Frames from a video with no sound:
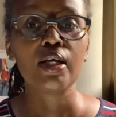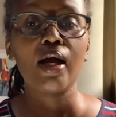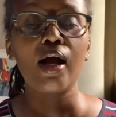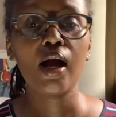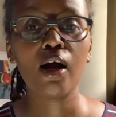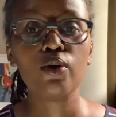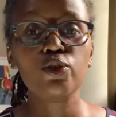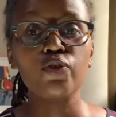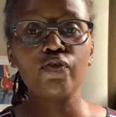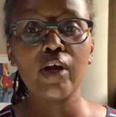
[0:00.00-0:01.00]
how to
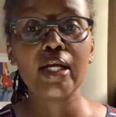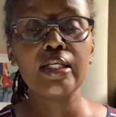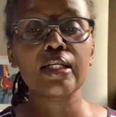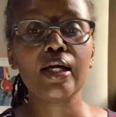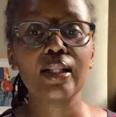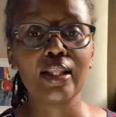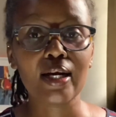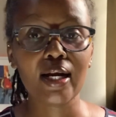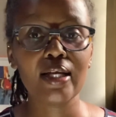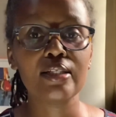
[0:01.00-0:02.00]
find the
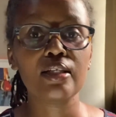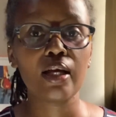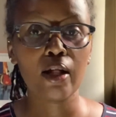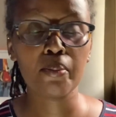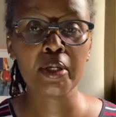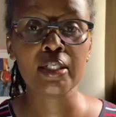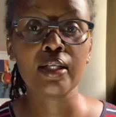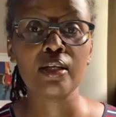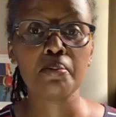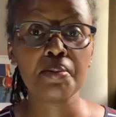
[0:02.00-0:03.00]
right helmet
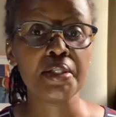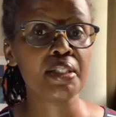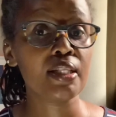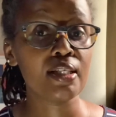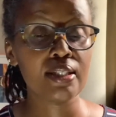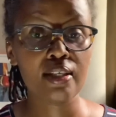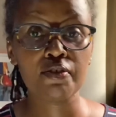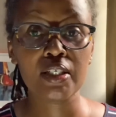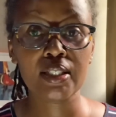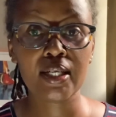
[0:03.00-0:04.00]
that meets the safety
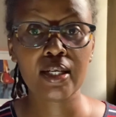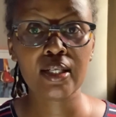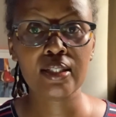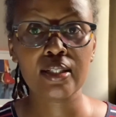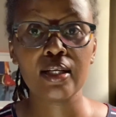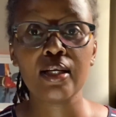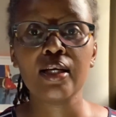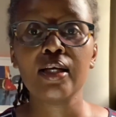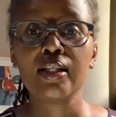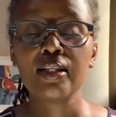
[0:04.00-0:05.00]
standards.
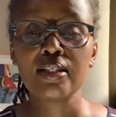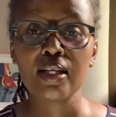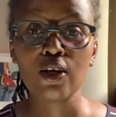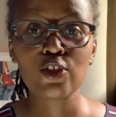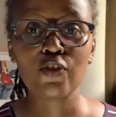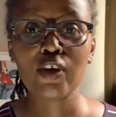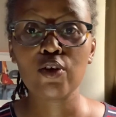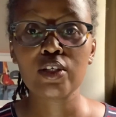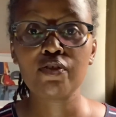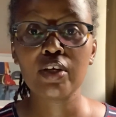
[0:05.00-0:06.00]
There's a lot of
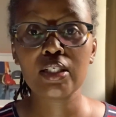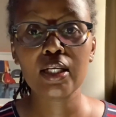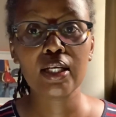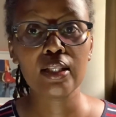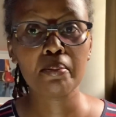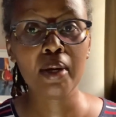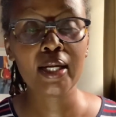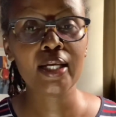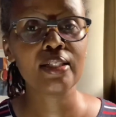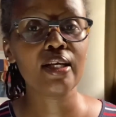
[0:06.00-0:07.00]
counterfeiting in the
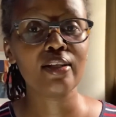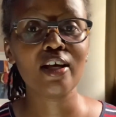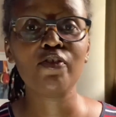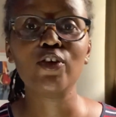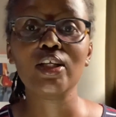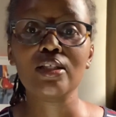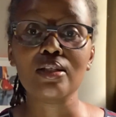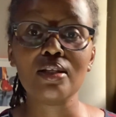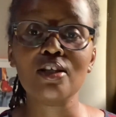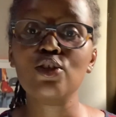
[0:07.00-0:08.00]
market, and therefore there's
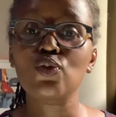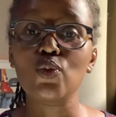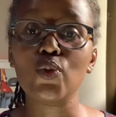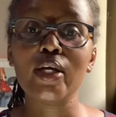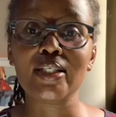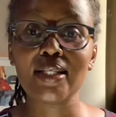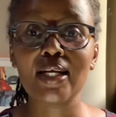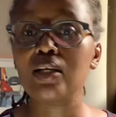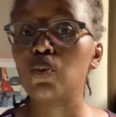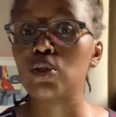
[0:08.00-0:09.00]
need to know exactly
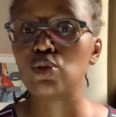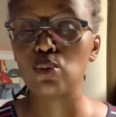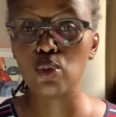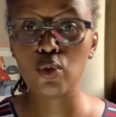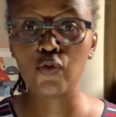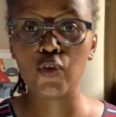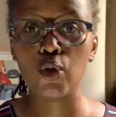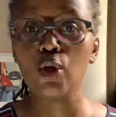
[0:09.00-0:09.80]
what to look for